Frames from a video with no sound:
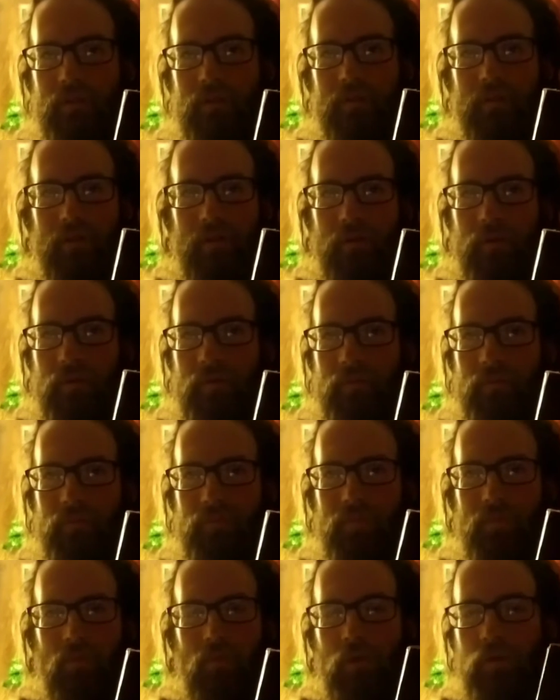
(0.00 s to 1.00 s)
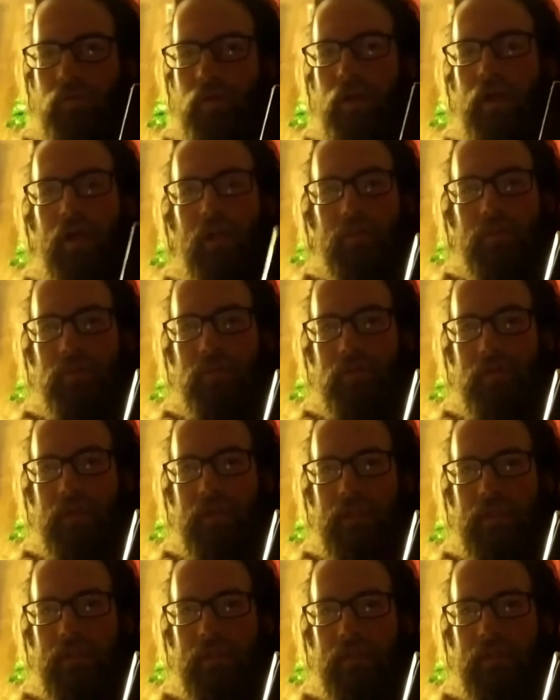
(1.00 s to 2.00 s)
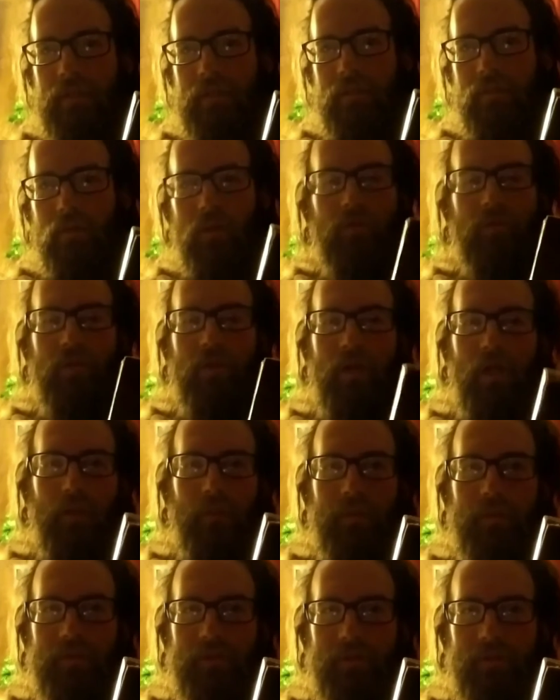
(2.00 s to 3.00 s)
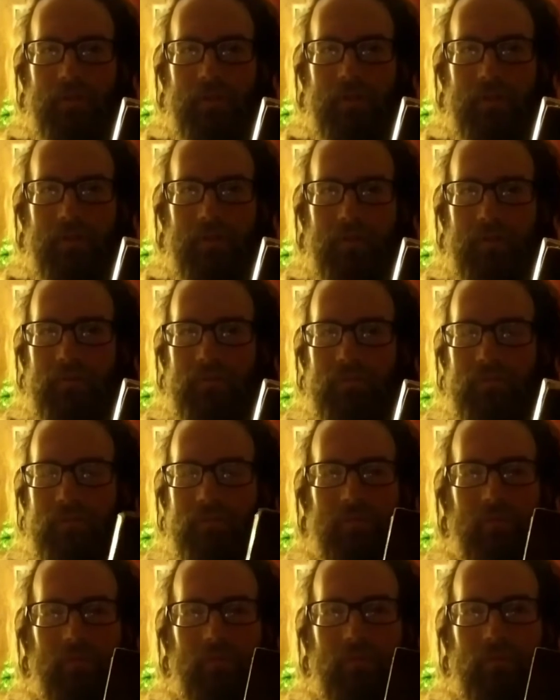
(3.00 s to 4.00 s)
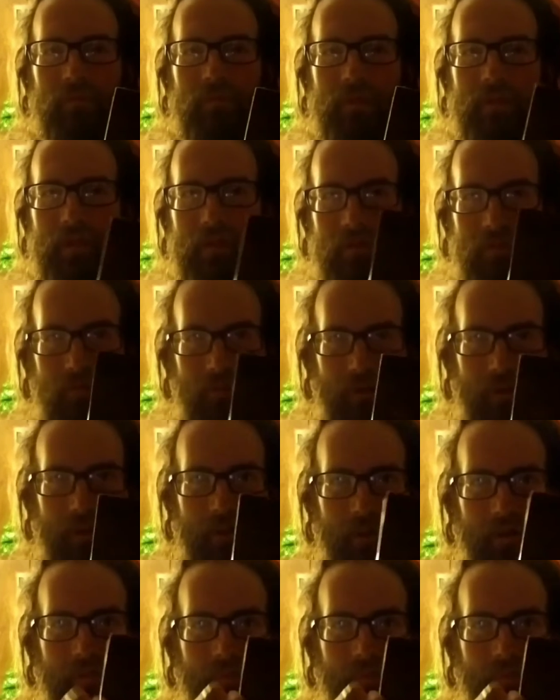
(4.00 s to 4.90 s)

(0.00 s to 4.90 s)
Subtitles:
you know, whatever items you get, whatever goblins you kill, right here.